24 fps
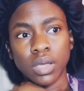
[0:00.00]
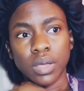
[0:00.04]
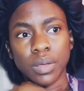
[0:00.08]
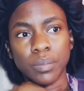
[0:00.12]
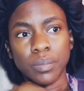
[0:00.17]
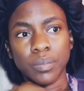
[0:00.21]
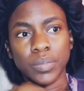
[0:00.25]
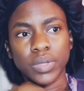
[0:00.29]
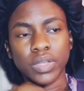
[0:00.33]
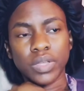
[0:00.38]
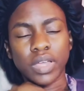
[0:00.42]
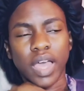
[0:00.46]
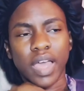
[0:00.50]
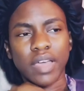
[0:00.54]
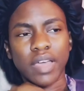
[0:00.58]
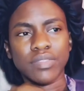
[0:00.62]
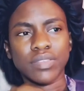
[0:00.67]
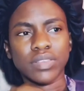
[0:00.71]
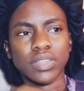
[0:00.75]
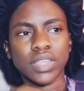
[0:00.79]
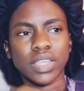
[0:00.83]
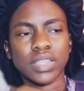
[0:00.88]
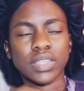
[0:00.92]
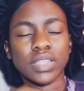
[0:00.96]
But I
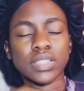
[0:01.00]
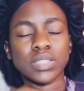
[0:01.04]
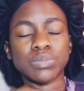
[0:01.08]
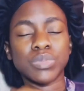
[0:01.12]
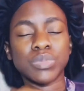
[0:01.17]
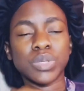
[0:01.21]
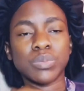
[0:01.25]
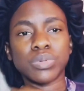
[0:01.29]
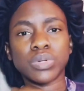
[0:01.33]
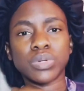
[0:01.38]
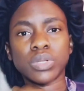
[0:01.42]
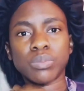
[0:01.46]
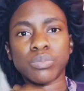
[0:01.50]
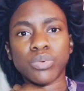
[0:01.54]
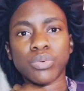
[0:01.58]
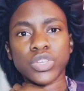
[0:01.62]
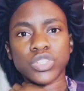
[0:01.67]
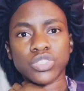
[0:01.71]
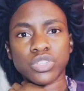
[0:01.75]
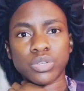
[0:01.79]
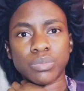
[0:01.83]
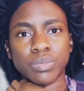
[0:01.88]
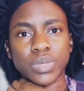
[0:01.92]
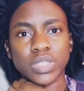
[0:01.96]
feel like that's me putting
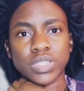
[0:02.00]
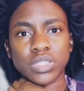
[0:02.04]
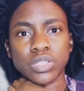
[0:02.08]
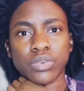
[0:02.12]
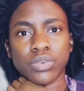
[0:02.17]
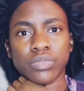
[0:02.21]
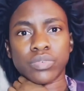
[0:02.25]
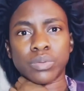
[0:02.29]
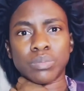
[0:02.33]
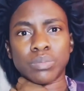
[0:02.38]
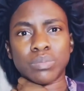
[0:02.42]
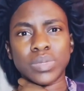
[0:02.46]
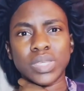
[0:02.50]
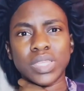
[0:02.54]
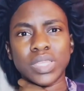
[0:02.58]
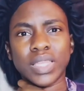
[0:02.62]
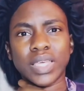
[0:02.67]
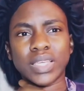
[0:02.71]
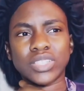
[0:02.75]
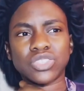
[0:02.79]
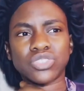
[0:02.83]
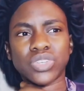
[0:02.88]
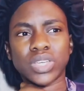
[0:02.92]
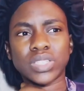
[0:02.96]
pressure on myself, and me
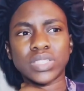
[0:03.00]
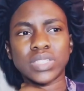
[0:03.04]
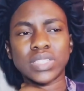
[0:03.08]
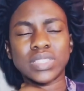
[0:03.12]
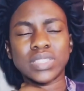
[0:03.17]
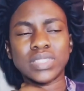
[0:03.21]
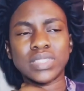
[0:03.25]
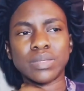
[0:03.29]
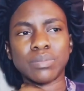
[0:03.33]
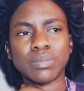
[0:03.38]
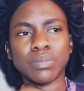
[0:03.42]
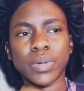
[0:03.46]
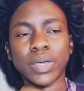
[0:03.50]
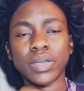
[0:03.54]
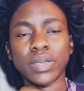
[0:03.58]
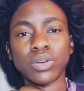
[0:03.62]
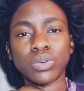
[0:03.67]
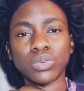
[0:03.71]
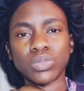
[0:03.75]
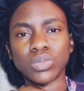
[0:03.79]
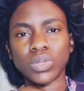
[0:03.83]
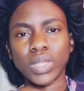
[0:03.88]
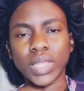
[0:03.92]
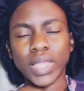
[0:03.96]
like trying to dim my
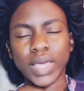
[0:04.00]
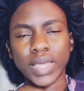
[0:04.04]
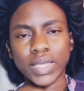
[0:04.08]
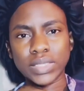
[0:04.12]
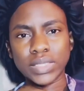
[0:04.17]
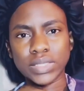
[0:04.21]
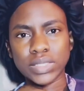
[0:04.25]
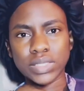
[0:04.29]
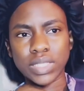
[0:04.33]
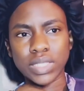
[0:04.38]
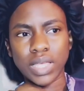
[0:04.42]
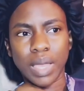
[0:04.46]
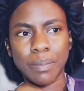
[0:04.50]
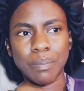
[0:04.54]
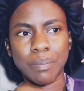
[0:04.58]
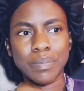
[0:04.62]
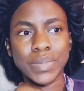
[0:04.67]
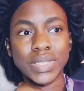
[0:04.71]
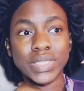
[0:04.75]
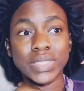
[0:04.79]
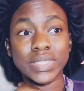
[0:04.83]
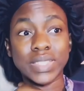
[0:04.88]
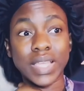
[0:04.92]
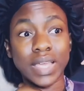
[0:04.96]
own lights,
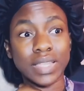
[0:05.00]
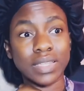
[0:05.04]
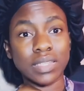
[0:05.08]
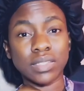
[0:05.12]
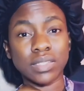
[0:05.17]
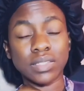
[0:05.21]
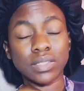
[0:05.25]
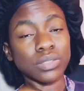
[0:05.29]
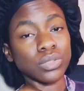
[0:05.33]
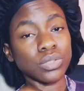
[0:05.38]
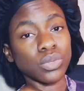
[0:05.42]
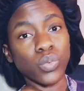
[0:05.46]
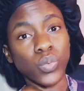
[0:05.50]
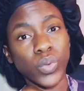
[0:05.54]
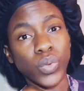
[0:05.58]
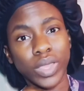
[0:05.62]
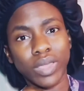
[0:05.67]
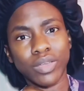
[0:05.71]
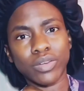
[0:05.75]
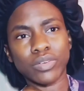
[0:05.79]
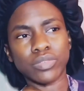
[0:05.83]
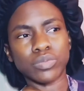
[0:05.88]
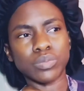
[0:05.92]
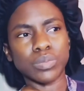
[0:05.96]
me standing in the
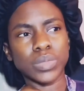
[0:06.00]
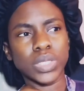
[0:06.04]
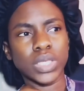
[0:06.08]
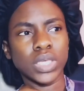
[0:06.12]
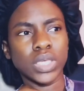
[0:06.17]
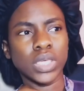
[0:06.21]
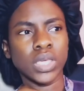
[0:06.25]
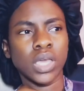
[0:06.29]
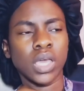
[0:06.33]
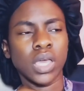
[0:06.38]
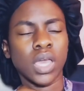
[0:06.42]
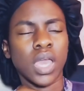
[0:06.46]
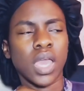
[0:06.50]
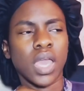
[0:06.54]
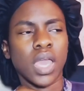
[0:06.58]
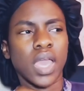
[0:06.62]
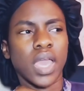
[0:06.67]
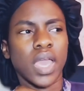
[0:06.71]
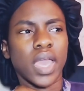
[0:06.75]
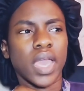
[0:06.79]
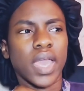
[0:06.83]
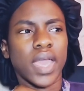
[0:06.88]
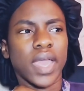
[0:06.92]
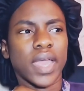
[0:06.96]
way of me.
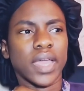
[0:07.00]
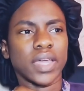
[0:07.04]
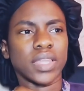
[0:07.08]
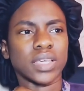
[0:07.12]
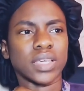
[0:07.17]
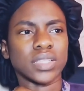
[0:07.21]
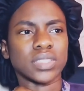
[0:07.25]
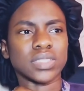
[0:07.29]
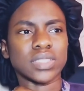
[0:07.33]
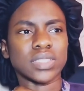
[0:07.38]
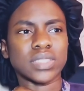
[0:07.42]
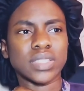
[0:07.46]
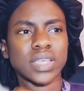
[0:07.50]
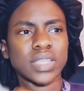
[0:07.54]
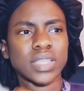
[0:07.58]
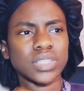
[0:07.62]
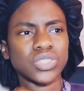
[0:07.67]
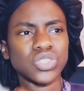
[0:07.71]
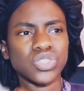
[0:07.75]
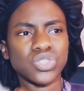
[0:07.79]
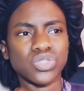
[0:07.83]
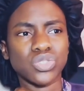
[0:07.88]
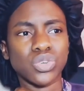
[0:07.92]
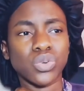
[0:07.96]
And I
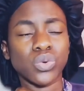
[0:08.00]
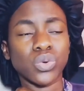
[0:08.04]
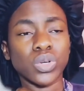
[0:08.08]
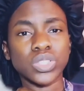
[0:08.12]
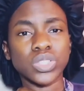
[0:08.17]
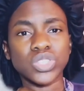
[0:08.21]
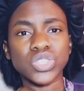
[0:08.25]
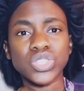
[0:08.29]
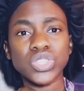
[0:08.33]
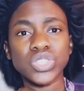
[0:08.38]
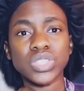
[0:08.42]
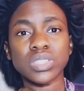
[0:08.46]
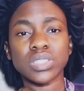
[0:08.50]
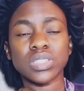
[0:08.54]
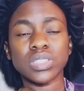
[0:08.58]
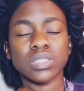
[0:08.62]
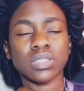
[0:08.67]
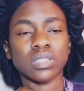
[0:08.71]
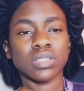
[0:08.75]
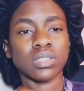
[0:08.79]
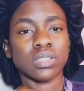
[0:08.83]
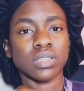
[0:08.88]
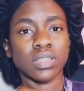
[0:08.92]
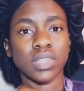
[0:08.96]
decided, you know what, just
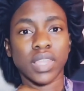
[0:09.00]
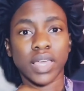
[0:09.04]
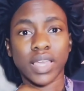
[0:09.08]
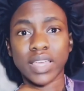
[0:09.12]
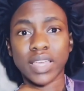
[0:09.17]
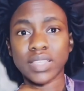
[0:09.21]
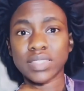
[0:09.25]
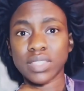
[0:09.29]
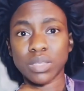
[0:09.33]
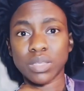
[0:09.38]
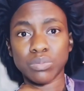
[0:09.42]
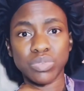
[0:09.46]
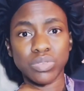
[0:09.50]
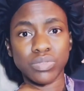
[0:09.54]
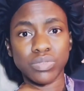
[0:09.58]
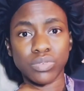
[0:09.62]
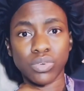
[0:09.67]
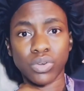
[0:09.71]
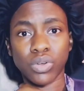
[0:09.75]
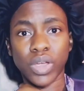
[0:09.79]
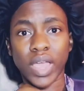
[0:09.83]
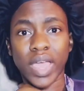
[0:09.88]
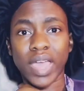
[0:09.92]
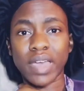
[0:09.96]
like I said
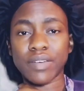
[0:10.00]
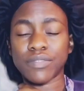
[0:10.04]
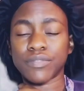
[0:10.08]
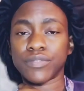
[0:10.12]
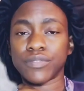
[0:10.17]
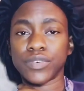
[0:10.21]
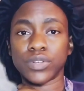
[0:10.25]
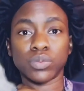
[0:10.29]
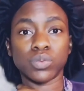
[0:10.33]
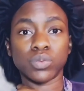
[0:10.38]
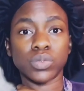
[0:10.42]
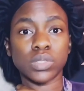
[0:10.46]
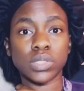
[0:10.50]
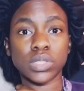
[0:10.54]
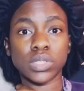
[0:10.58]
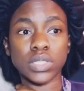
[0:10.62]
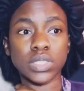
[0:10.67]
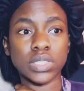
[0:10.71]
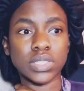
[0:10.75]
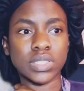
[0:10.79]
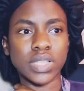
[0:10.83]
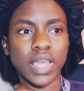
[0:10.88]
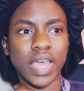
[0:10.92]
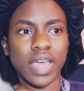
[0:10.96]
before, have fun with
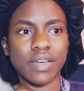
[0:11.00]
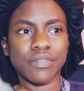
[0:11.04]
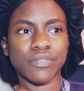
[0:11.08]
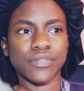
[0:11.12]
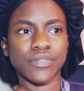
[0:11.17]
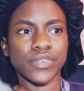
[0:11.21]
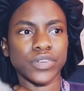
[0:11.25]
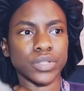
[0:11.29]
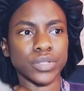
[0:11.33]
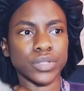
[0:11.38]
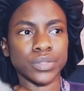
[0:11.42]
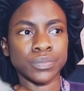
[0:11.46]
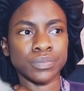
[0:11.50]
this. Have fun.